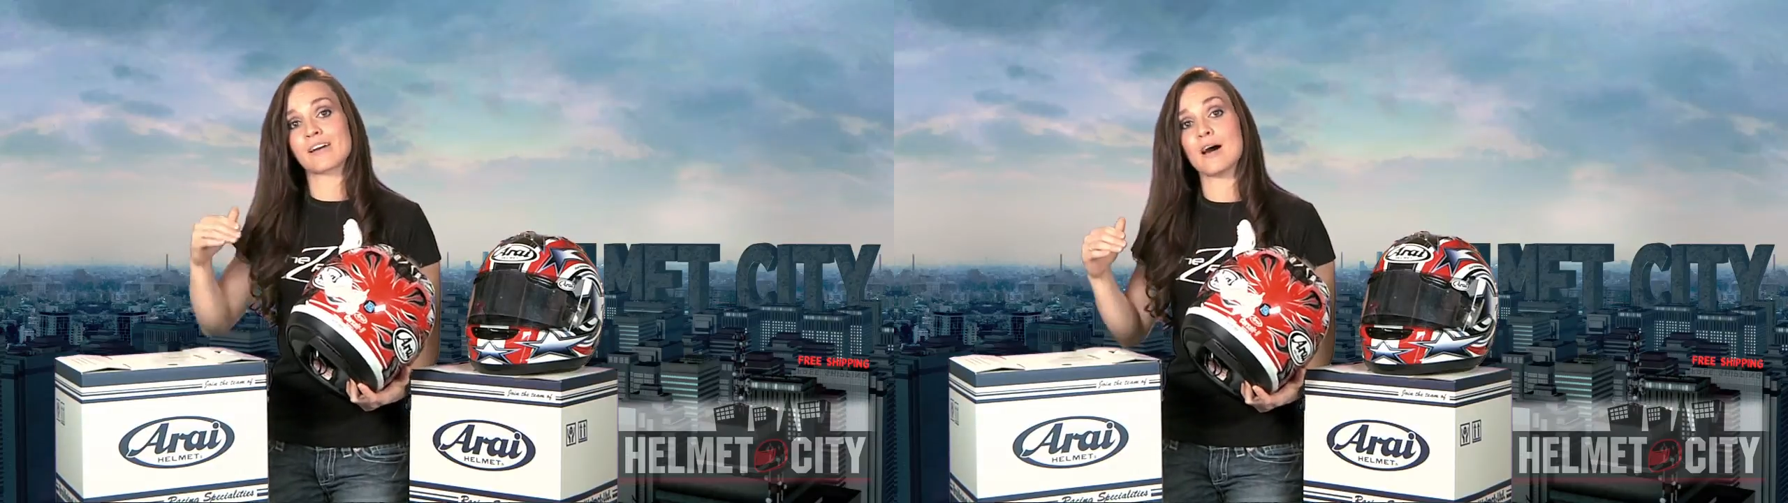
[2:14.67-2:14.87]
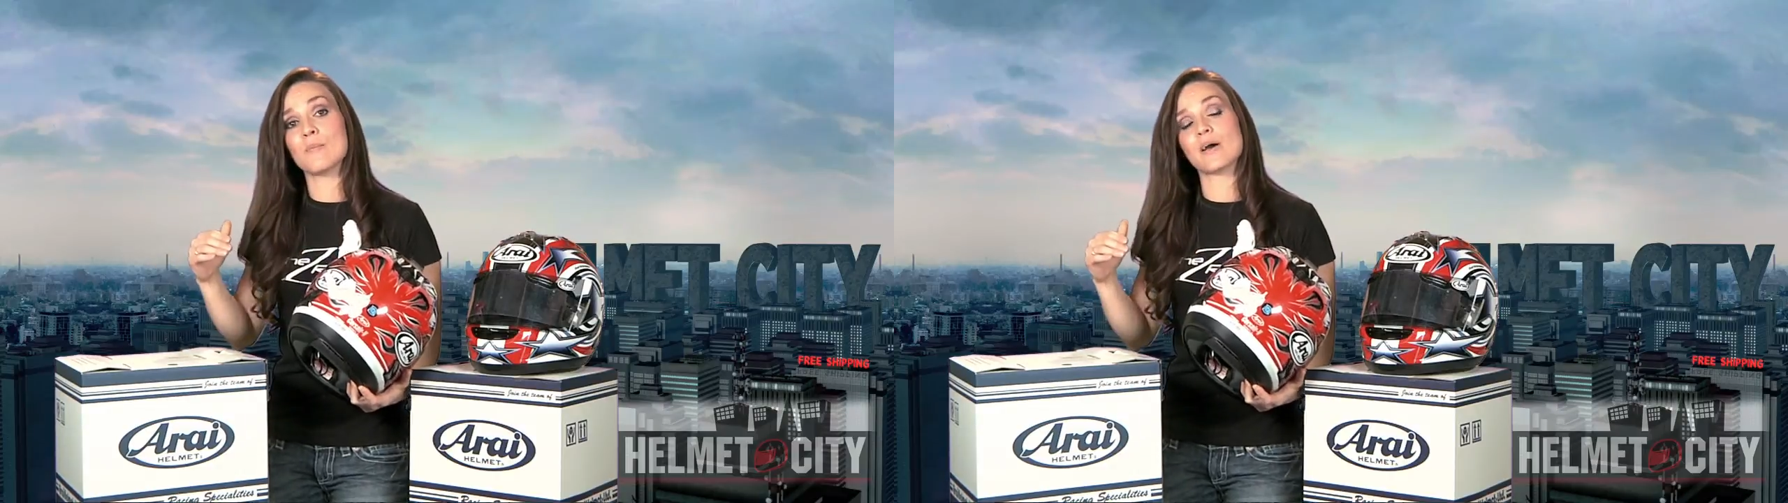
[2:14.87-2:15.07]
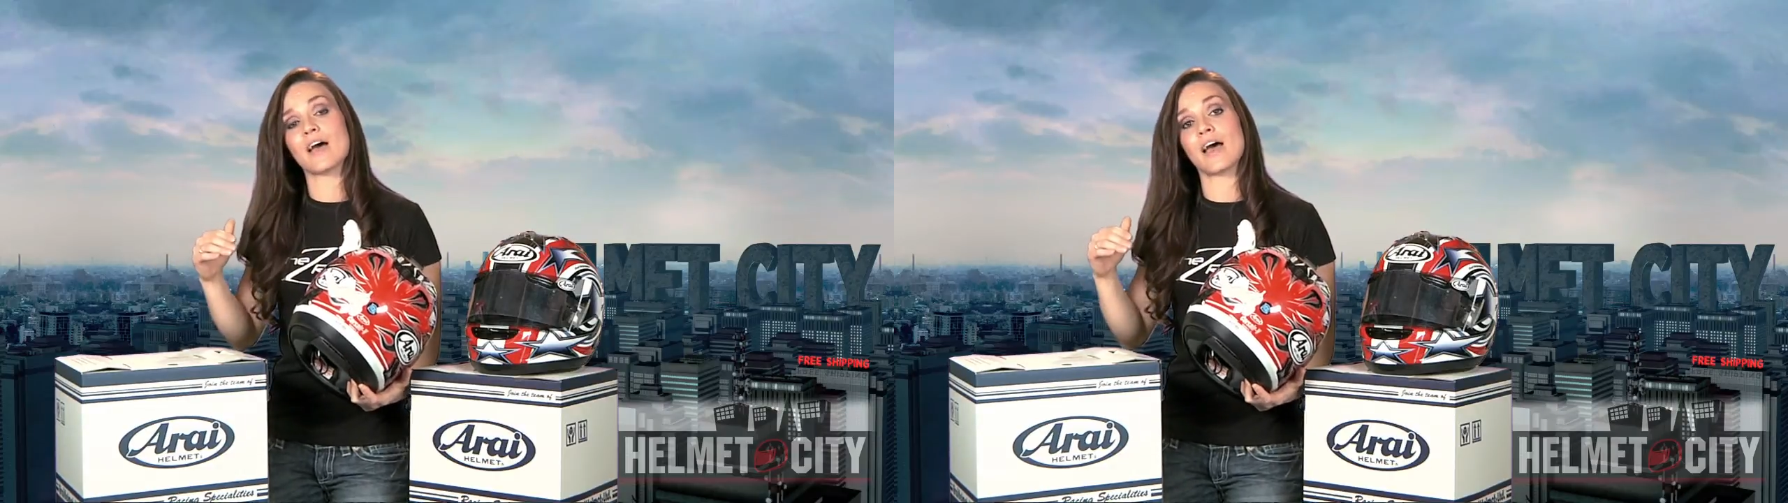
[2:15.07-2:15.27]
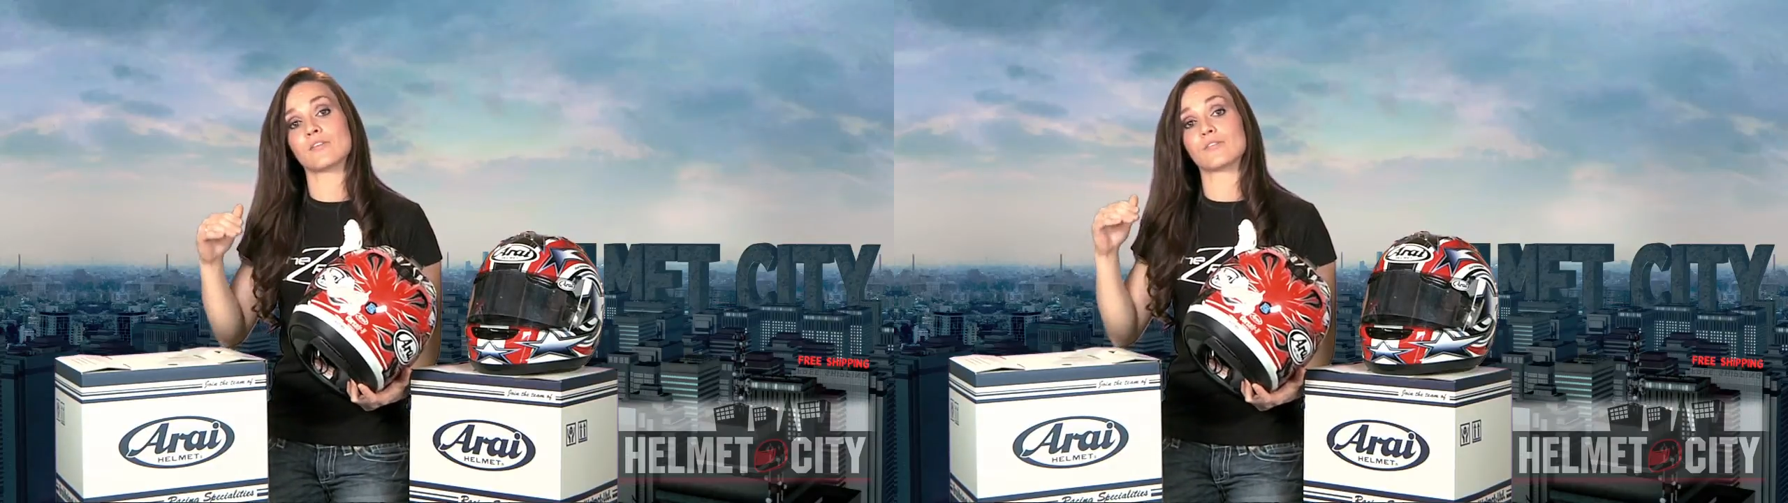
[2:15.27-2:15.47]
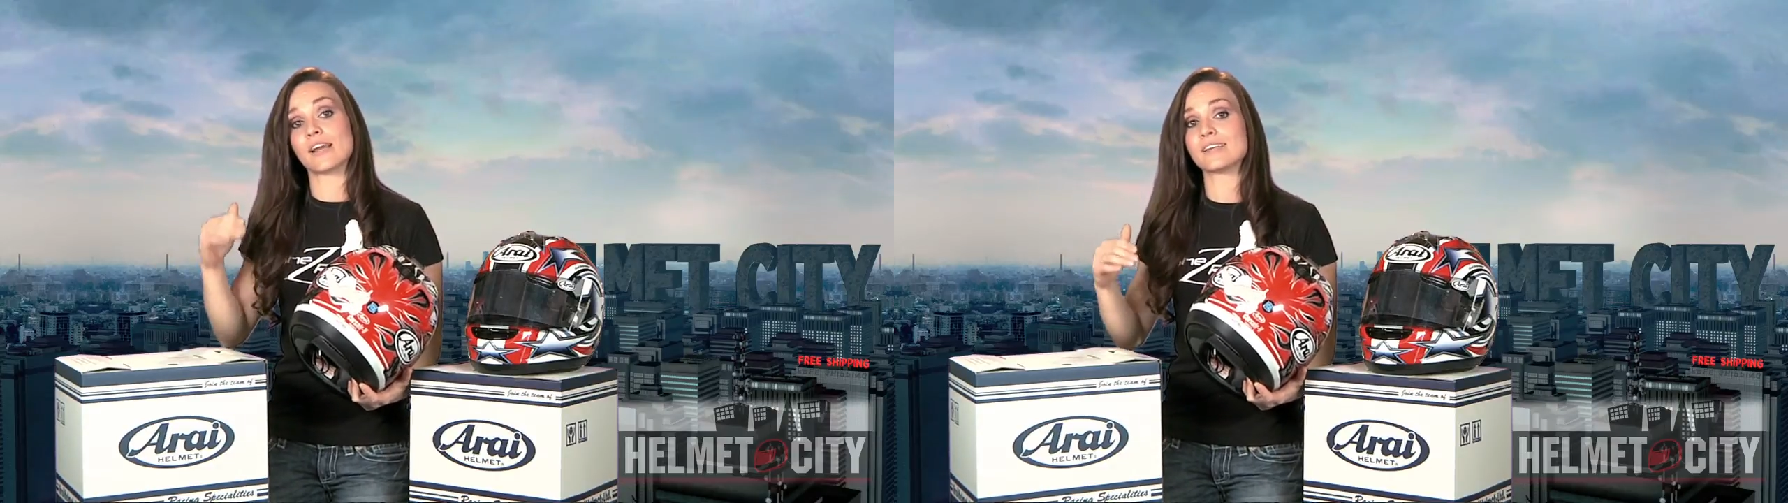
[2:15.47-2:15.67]
up
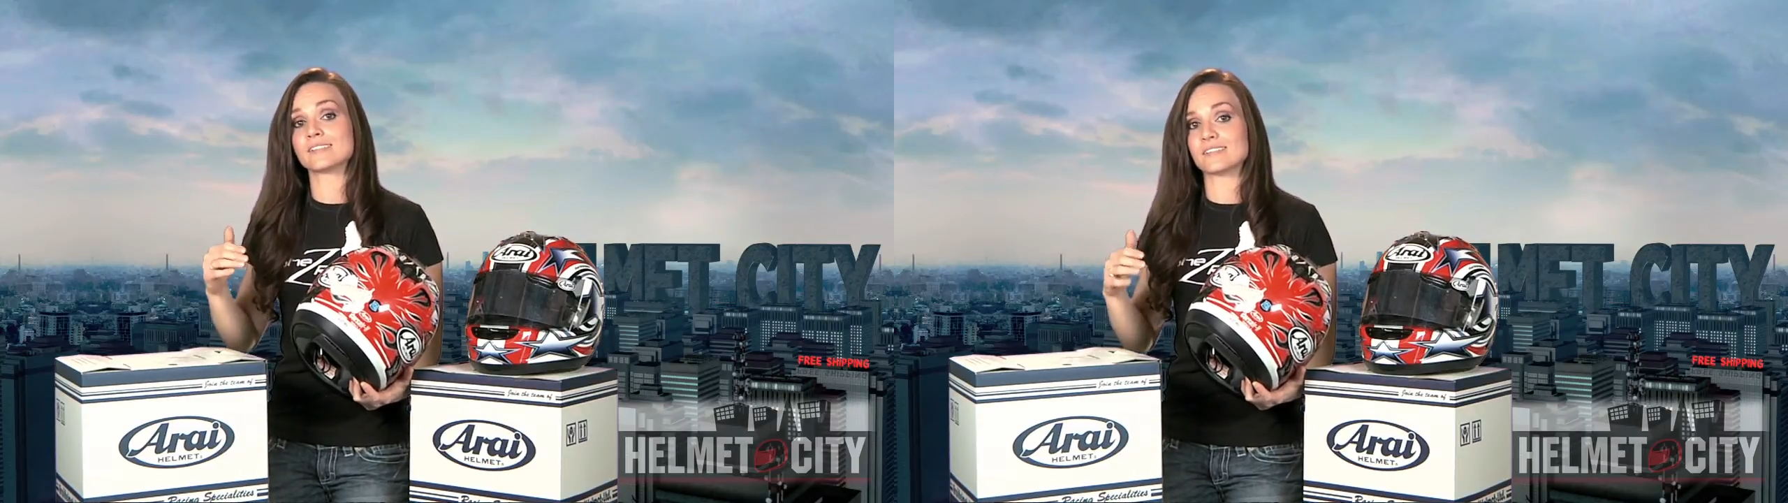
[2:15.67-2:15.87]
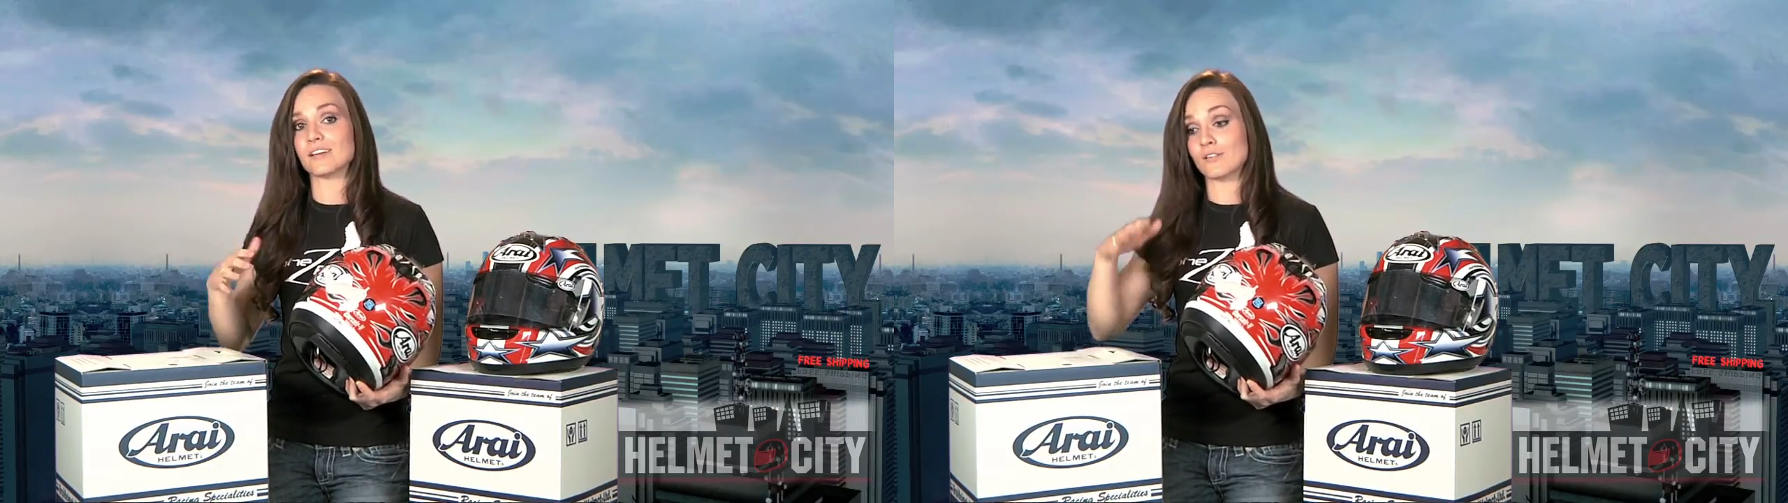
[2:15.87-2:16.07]
and race